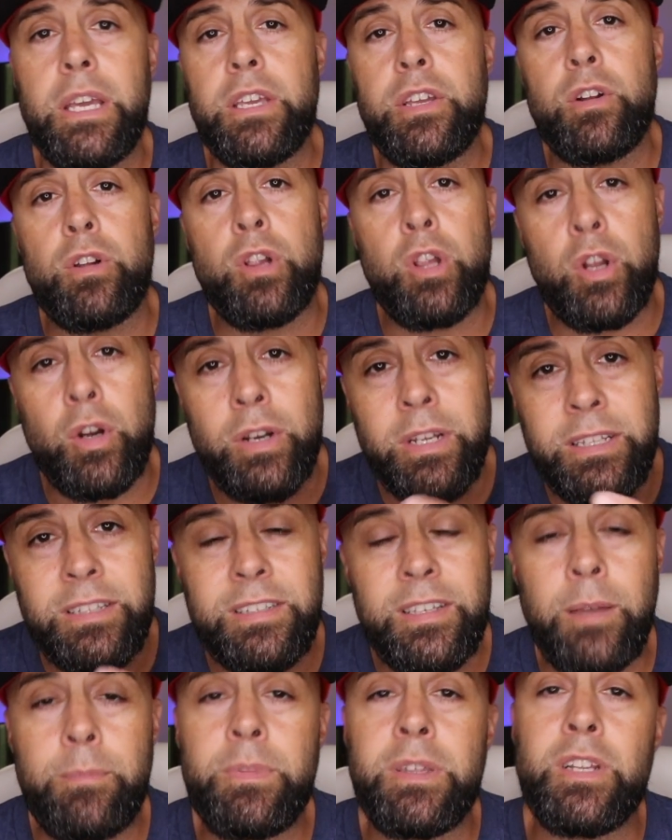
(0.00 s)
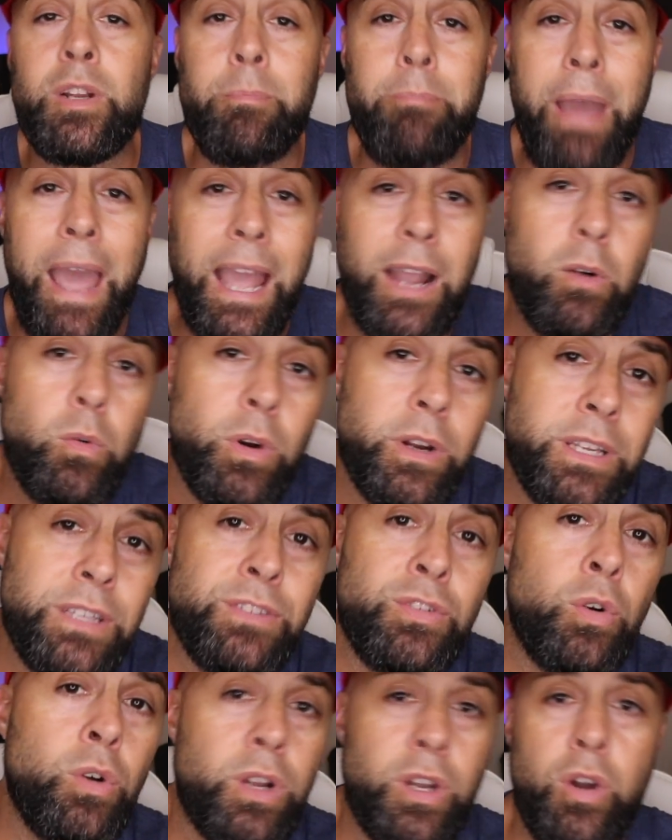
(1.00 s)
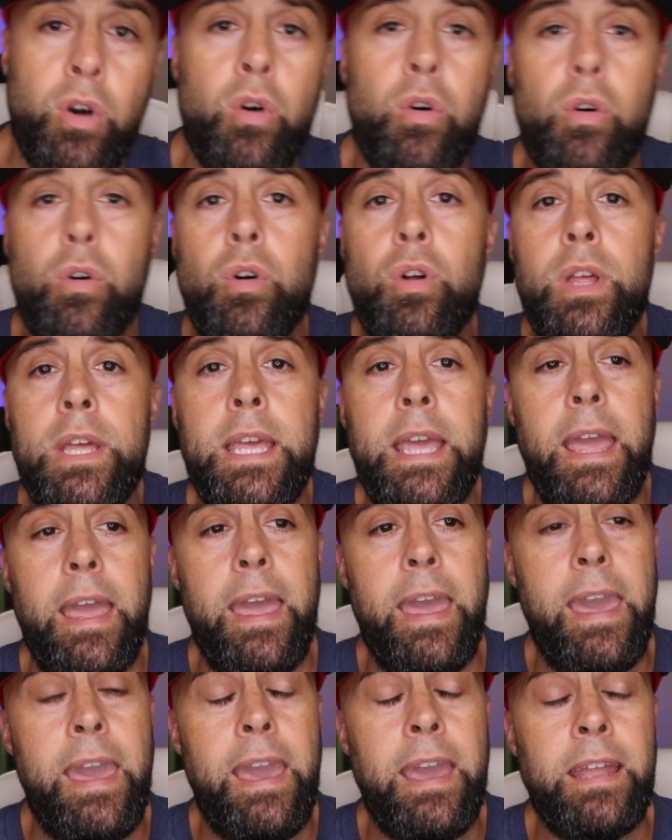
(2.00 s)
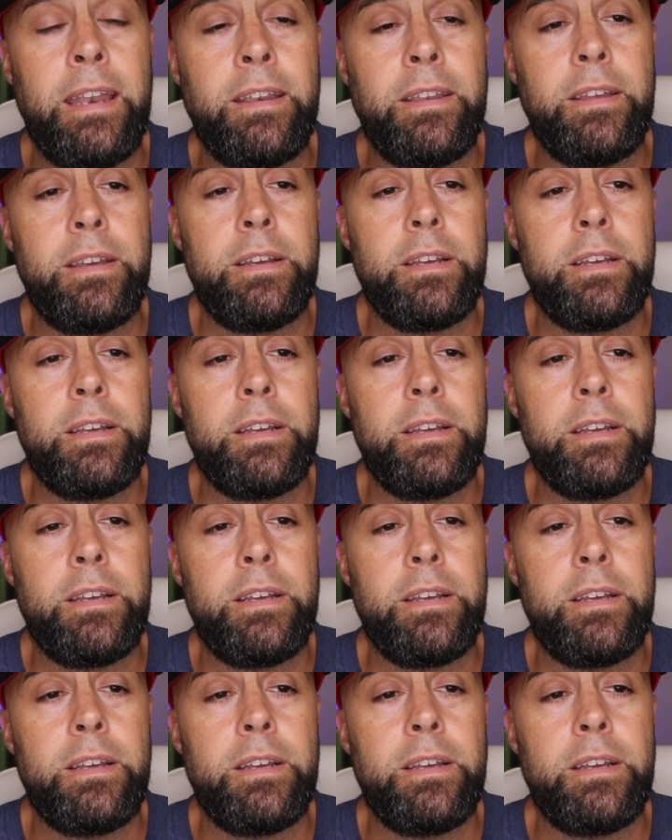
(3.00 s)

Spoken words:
you're learning something, you're back working toward a goal, and